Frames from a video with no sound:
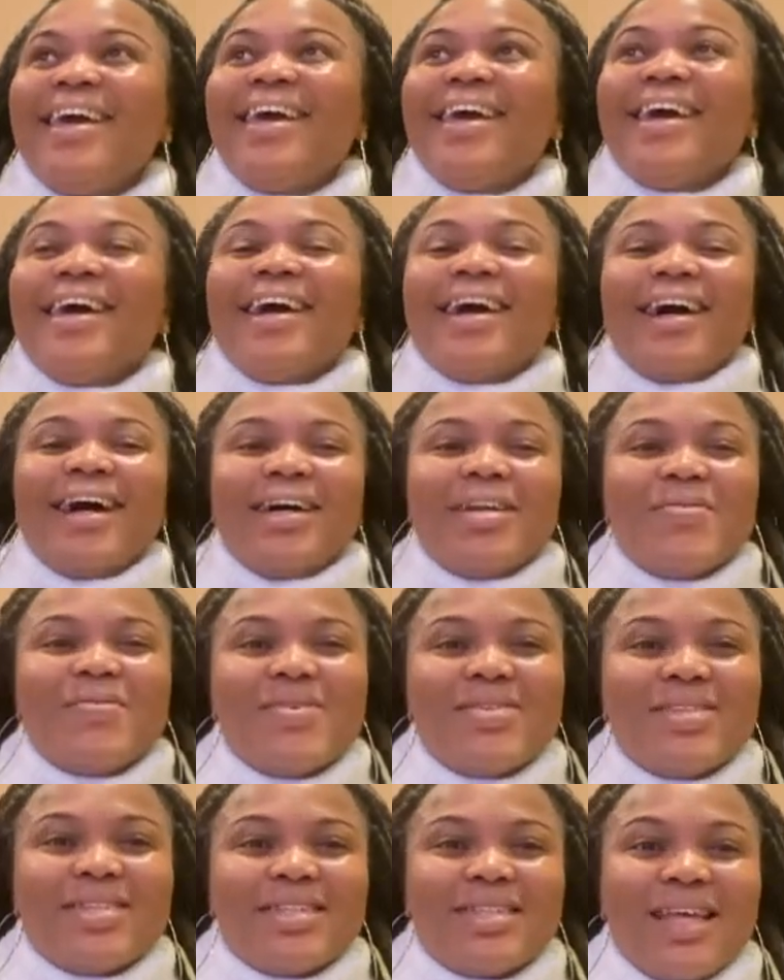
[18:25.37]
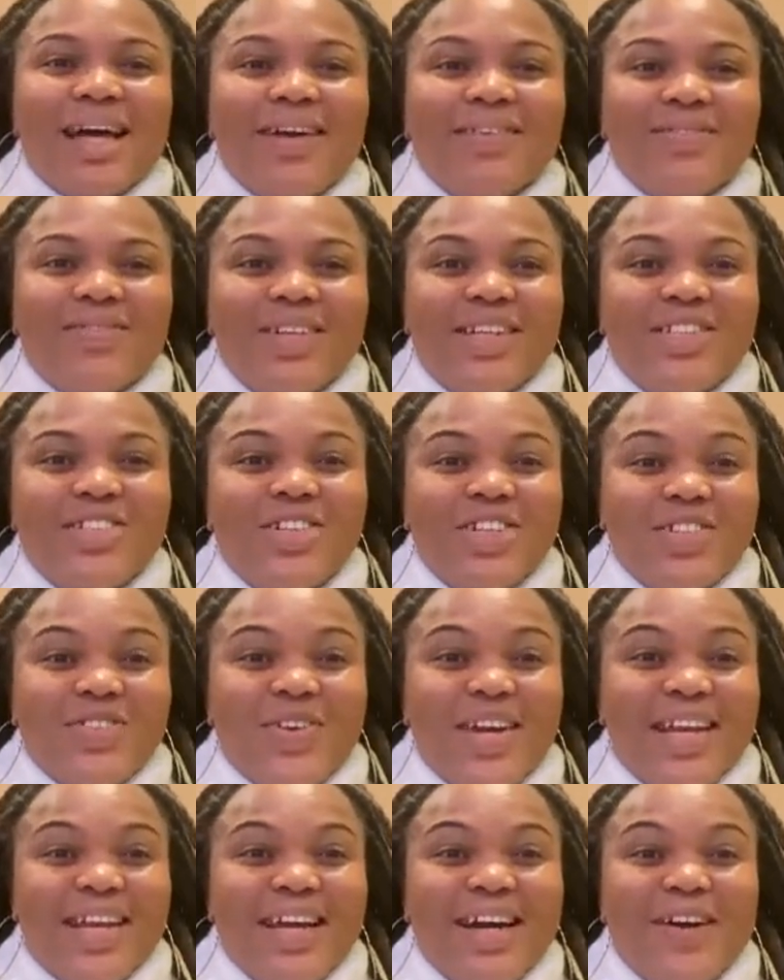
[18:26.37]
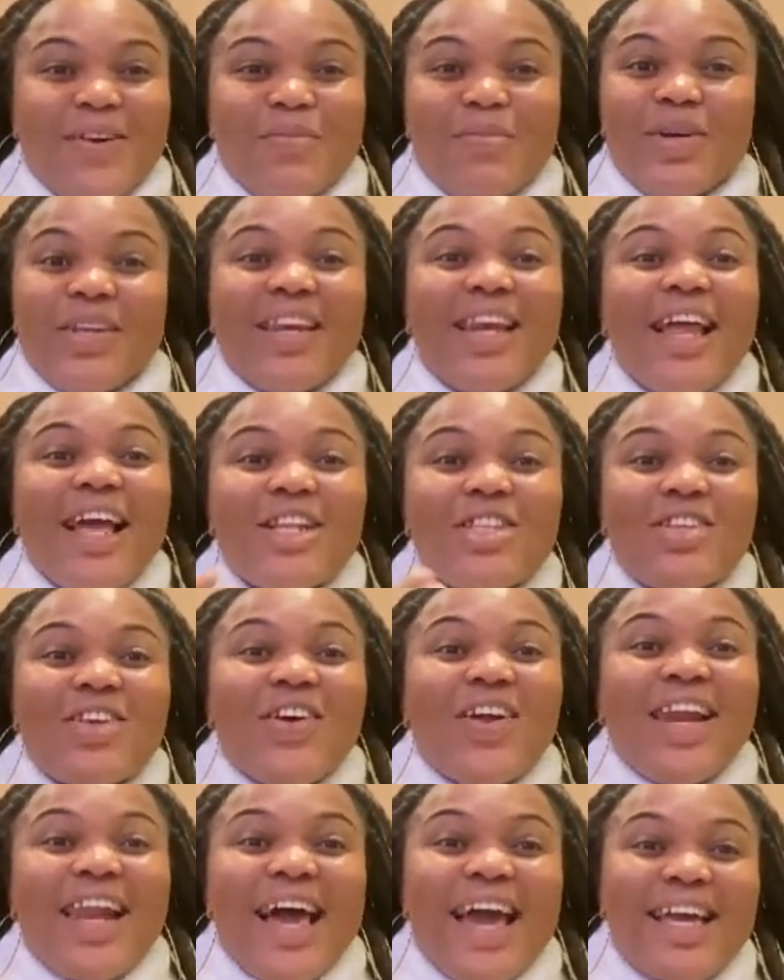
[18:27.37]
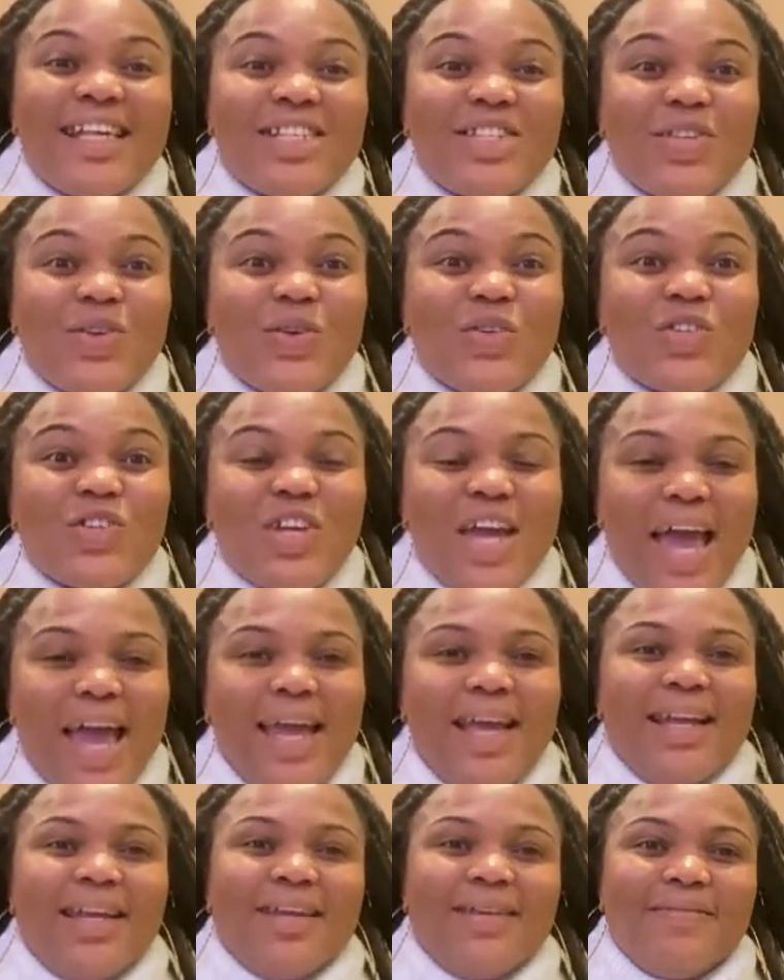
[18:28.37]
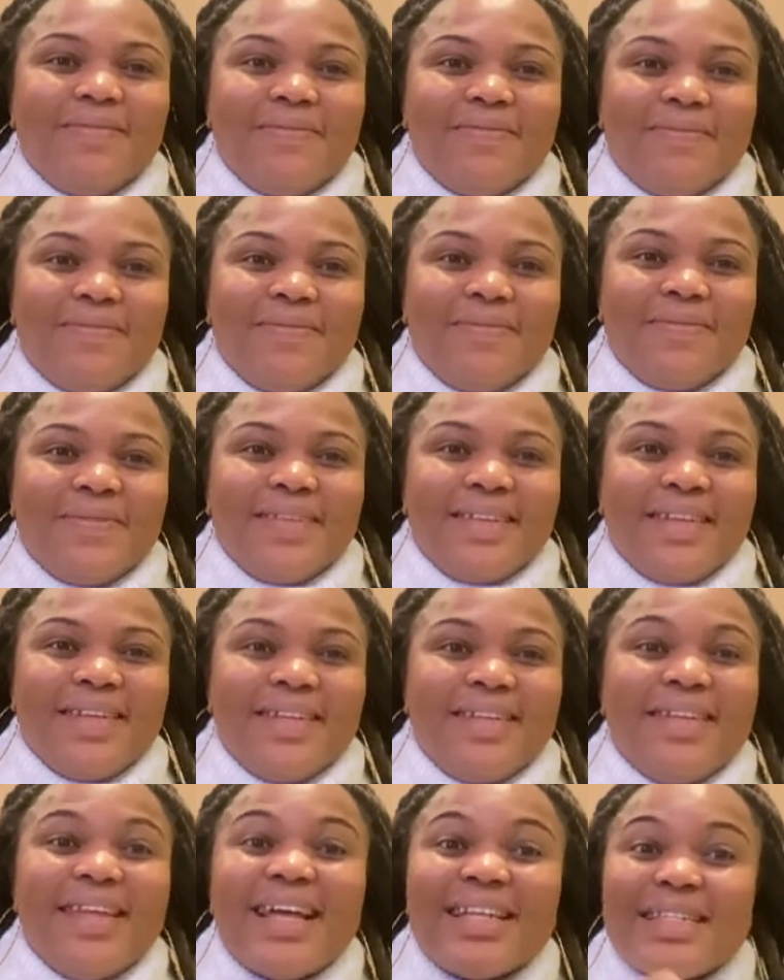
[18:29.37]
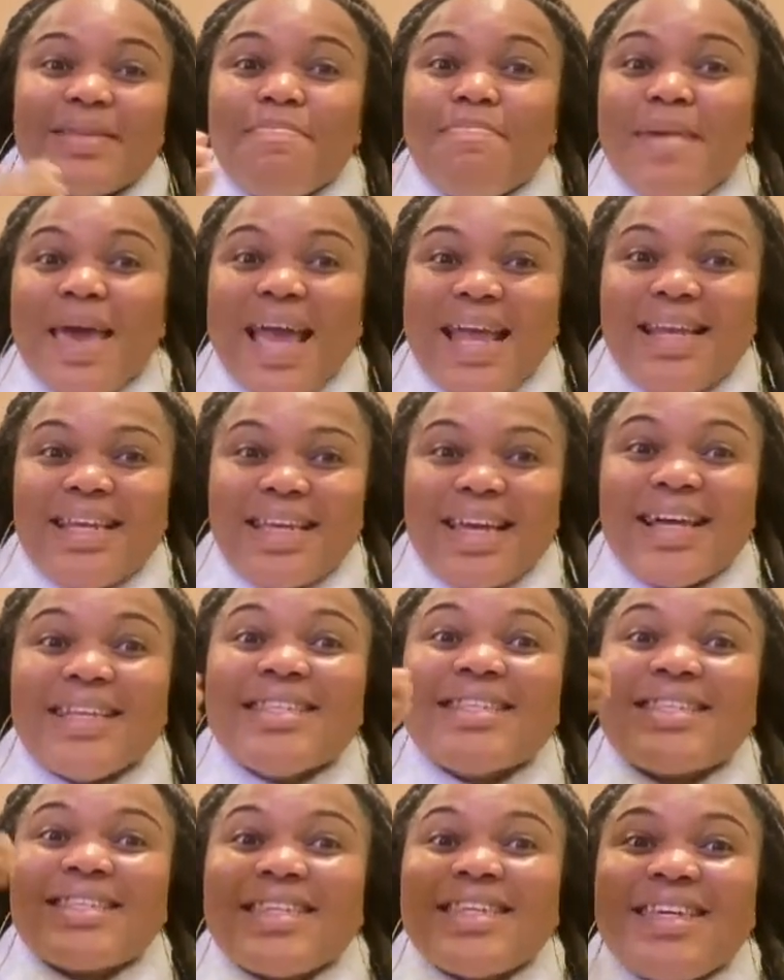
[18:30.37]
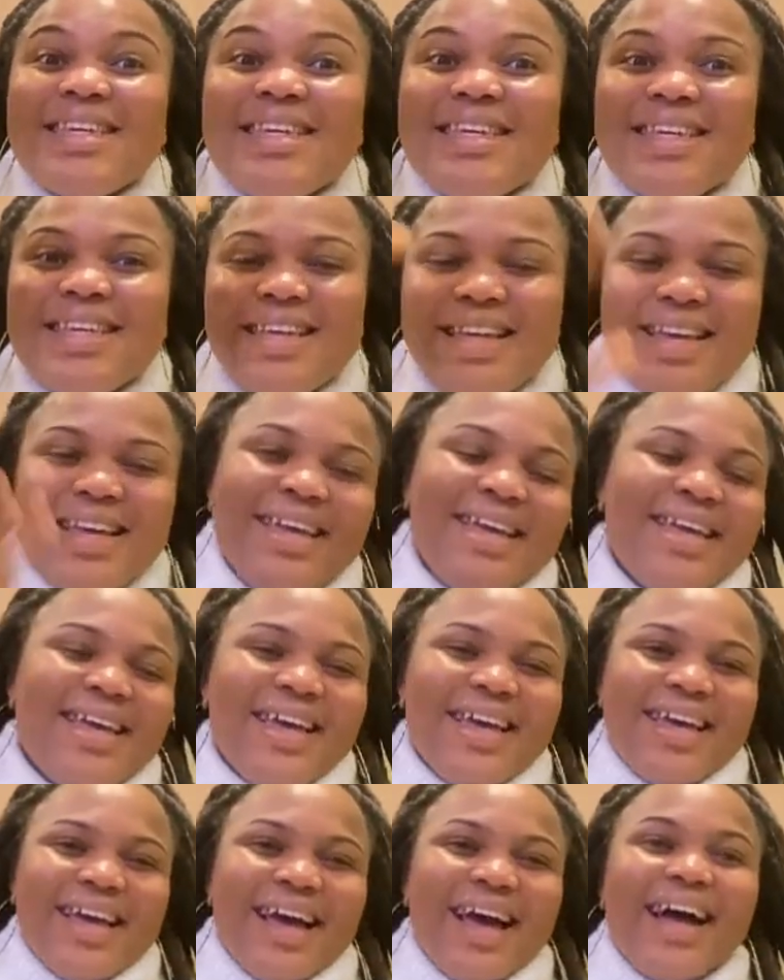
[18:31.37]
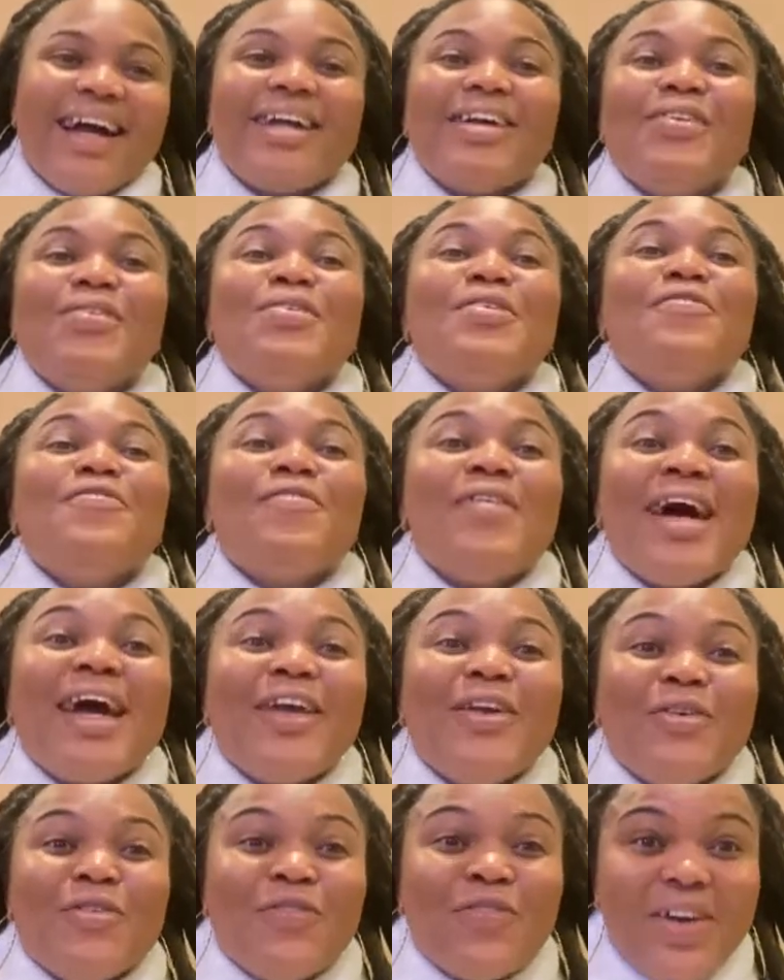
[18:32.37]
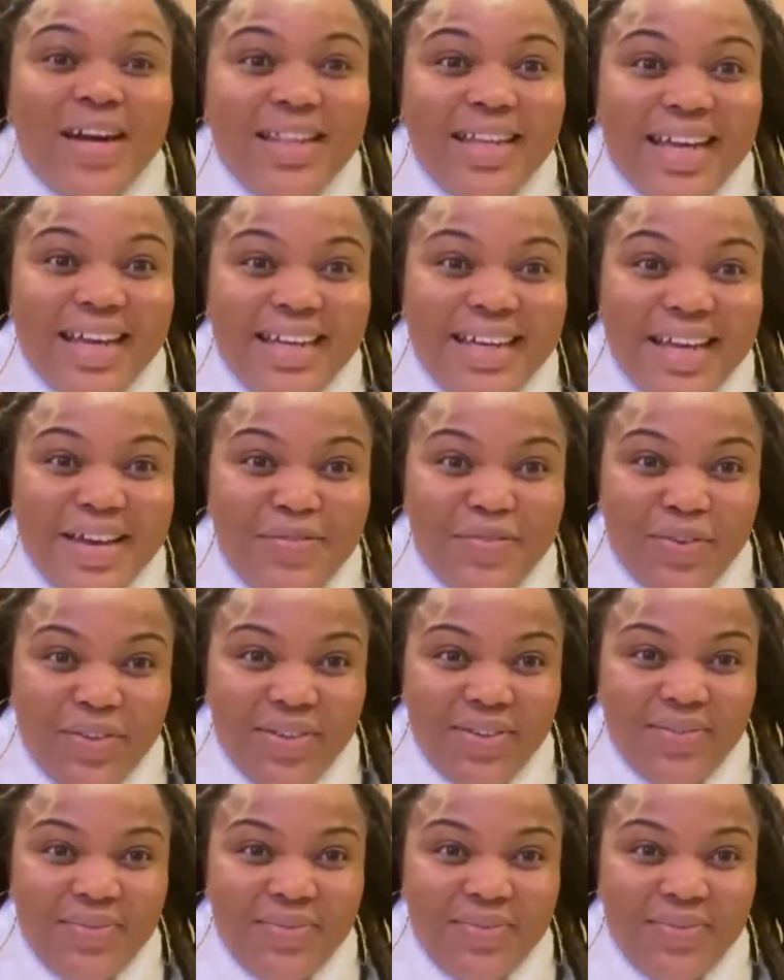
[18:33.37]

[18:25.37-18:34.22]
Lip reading: I don't want to sound religious right now, but let your light so shine that men can see and glorify your Father in heaven.